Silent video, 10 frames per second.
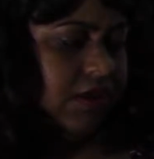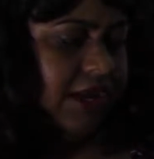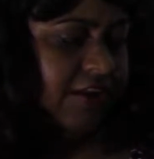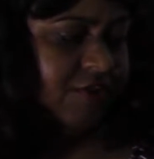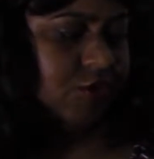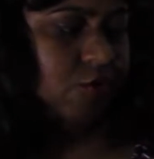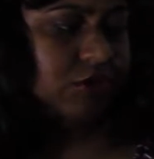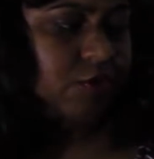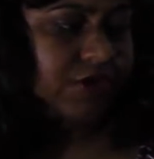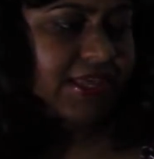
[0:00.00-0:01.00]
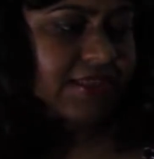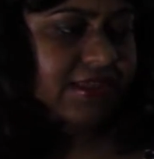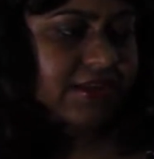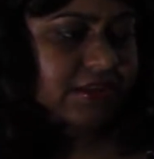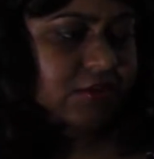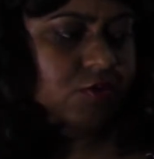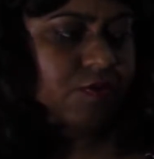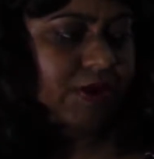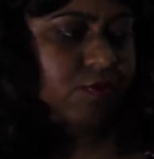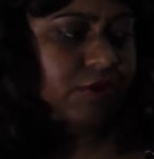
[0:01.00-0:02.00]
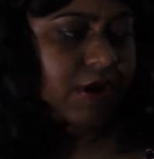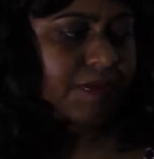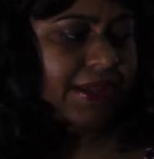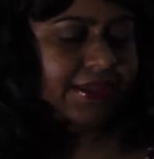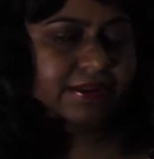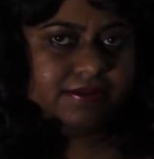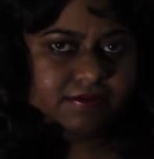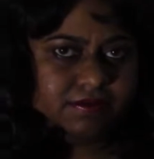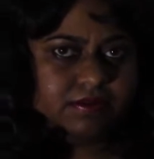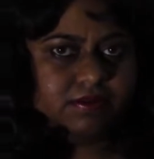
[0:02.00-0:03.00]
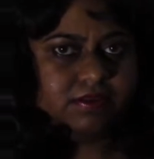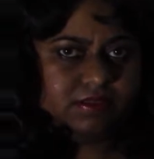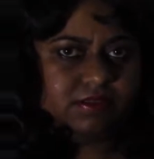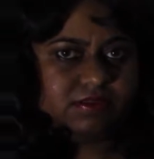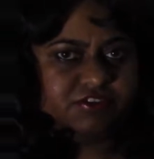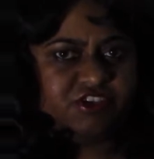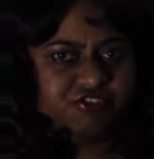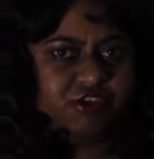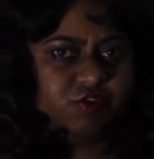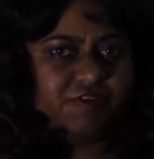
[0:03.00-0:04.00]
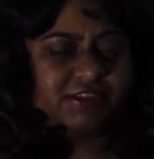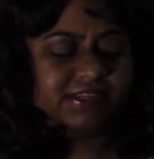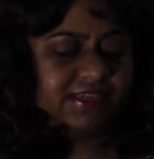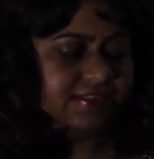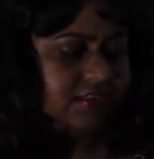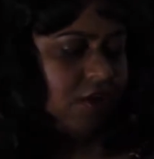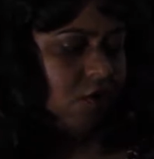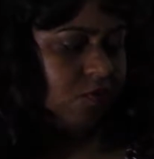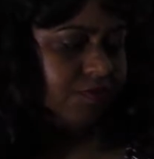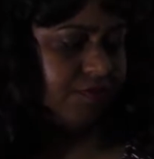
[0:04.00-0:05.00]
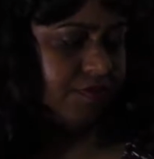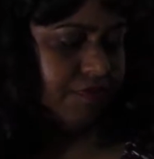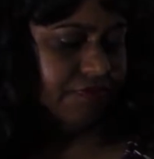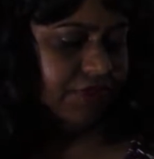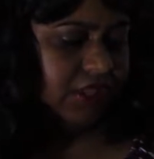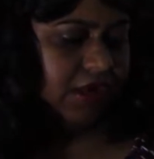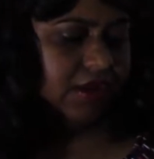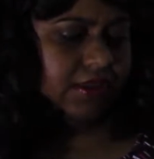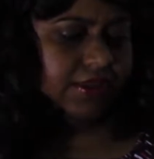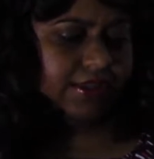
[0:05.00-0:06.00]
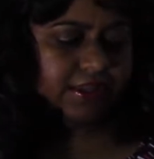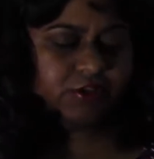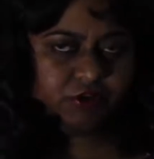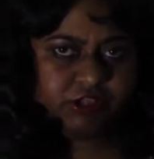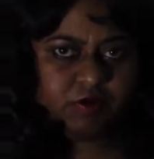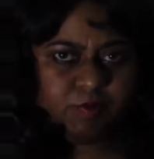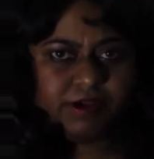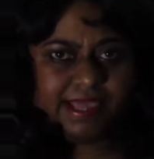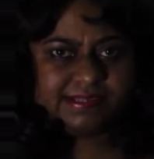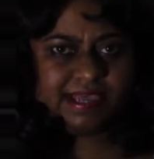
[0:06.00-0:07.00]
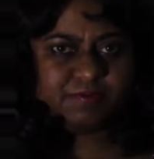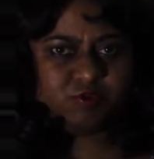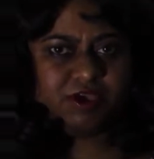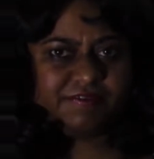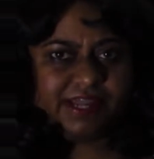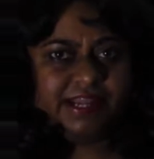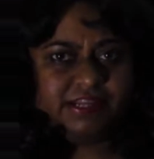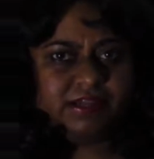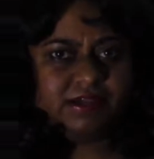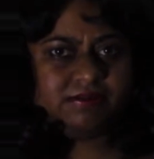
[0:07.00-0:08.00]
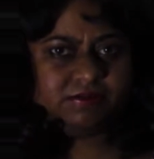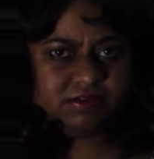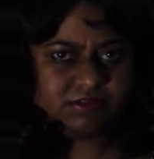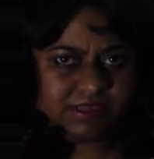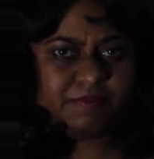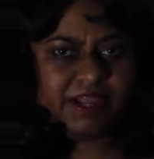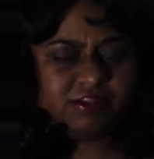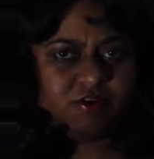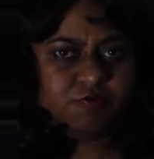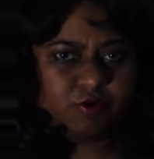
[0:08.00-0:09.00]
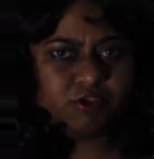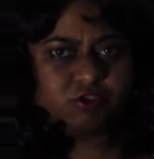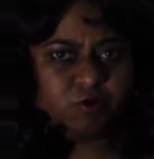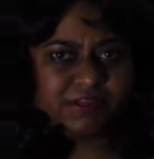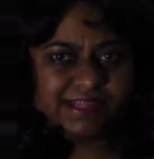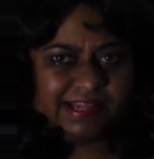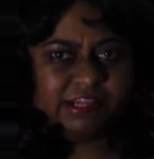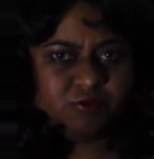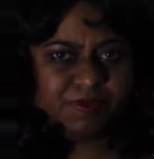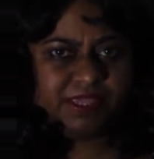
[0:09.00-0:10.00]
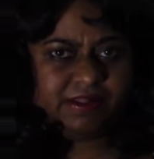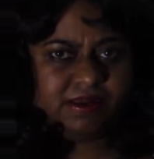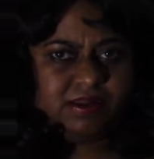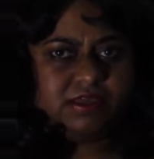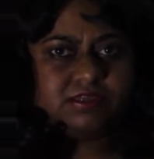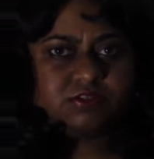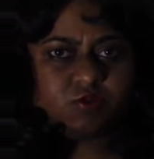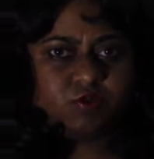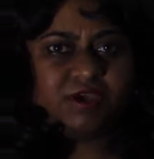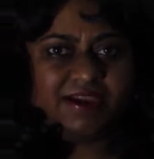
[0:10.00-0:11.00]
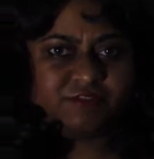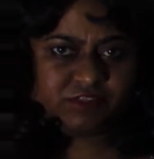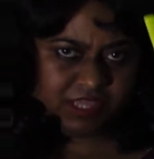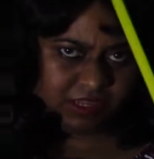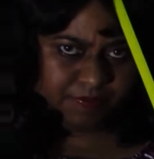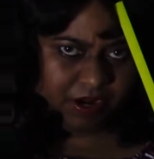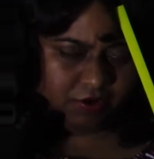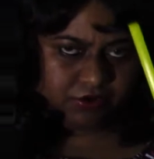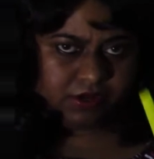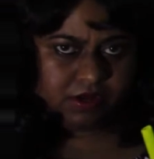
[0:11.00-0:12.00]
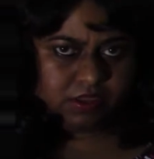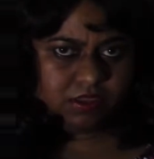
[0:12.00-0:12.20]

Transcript: and if your score is lower than that, you might want to apply in tier 3 universities. So, during your mock exams, you have an idea, some idea of what your score is likely to be. So you have to think about